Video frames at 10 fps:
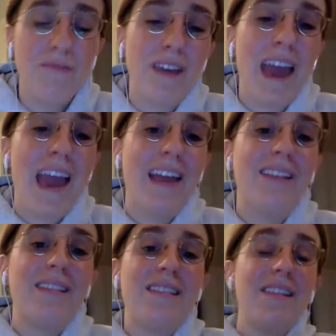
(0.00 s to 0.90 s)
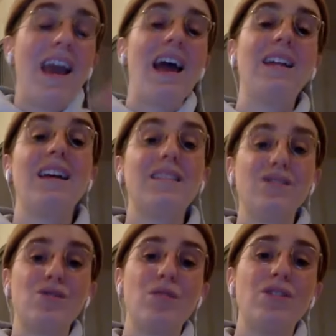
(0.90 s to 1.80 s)
Can't get the
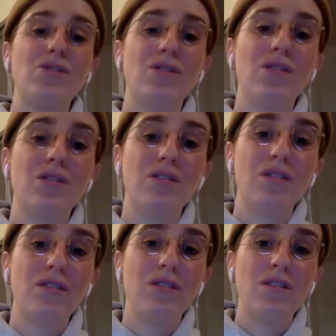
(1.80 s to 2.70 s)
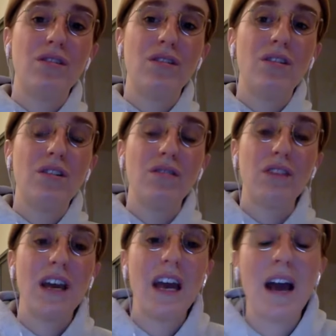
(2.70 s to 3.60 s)
sweatshirt.
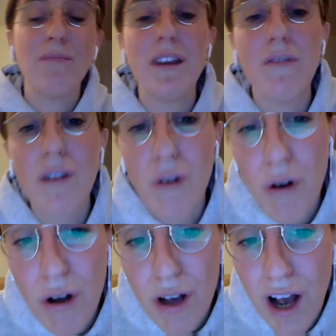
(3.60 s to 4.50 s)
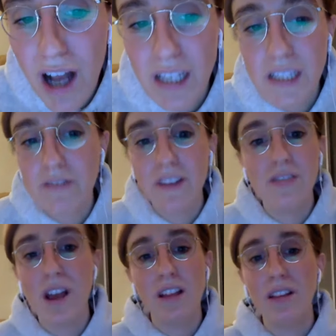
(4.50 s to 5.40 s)
Okay, I'm hearing all kinds of
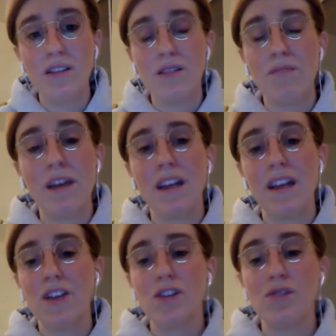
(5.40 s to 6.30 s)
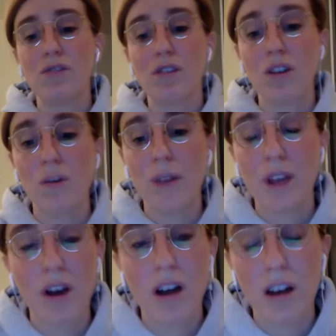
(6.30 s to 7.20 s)
these anti-Semitic issues are
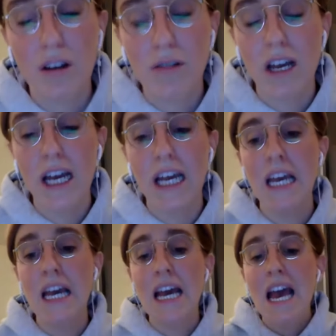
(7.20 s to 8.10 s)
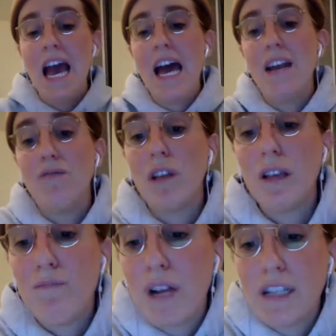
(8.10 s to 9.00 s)
going on, okay? And it
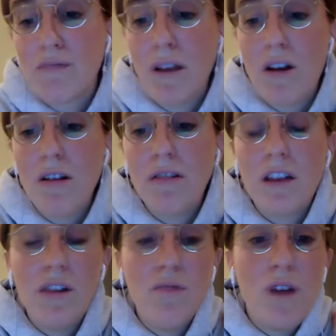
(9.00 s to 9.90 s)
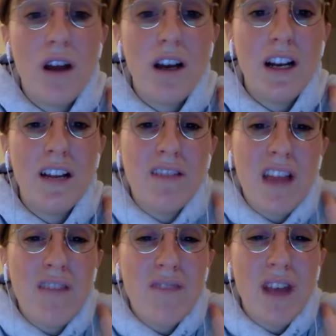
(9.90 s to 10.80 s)
really breaks my heart that you wanted it in
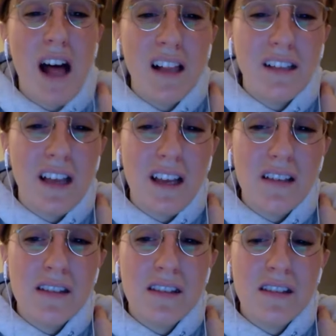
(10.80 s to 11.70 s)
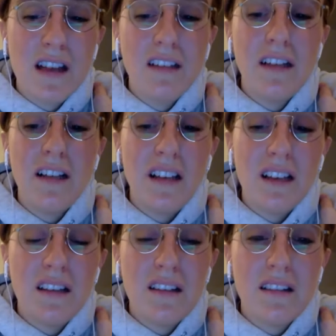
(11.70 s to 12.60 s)
time for the holidays and they
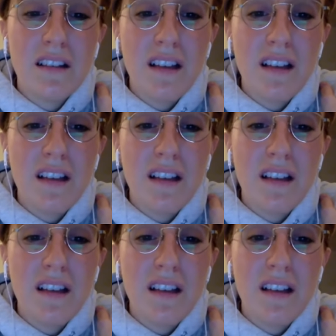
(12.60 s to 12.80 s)
didn't.